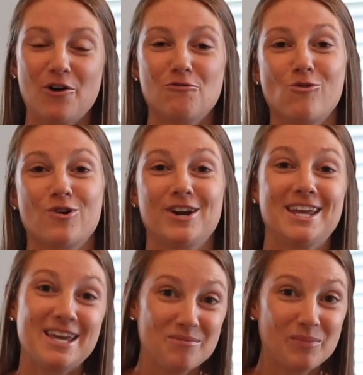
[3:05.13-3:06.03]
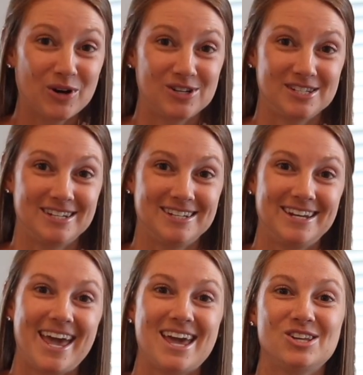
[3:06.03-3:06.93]
For an in-person,
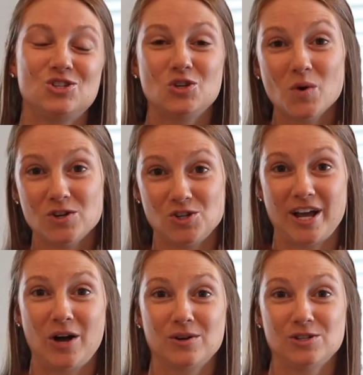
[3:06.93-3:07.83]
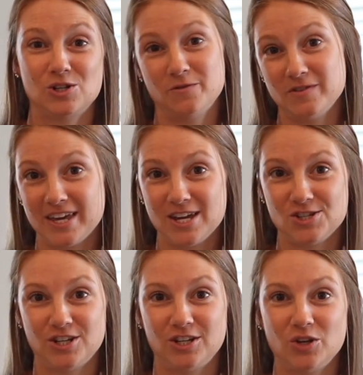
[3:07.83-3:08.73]
a 200-hour
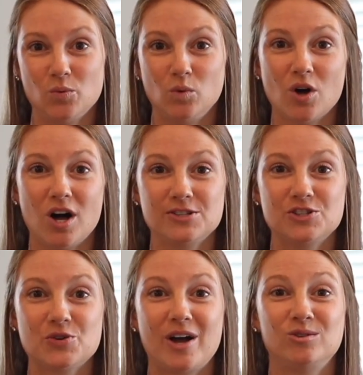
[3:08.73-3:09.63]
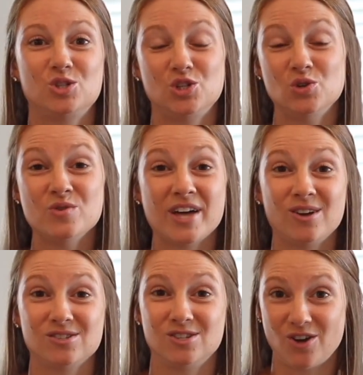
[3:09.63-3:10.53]
certification will cost around
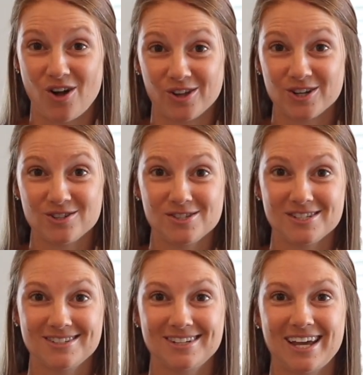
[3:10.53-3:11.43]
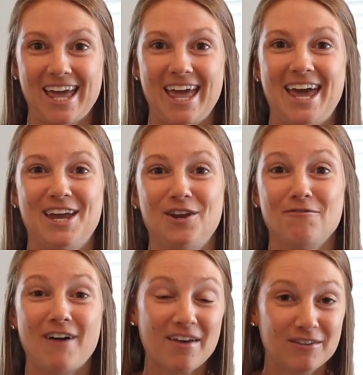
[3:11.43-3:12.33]
$2,000. And a
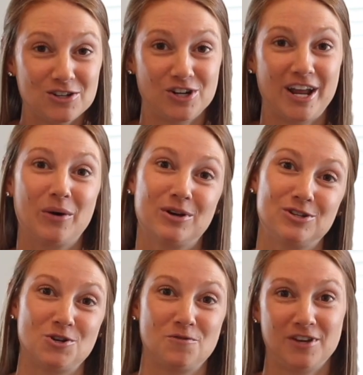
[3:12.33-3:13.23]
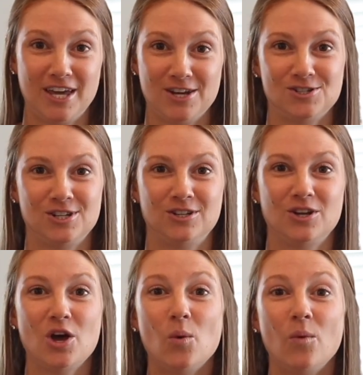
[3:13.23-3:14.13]
500-hour certification
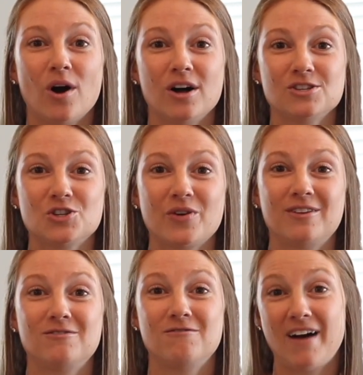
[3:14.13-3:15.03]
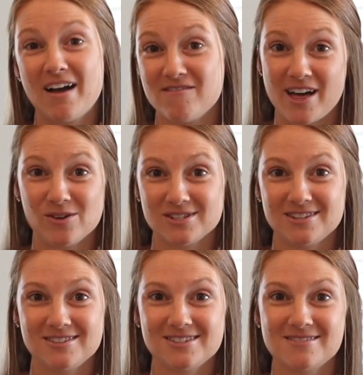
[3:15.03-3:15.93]
will cost around
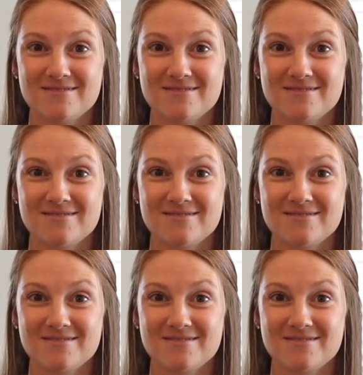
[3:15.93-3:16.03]
$5,000.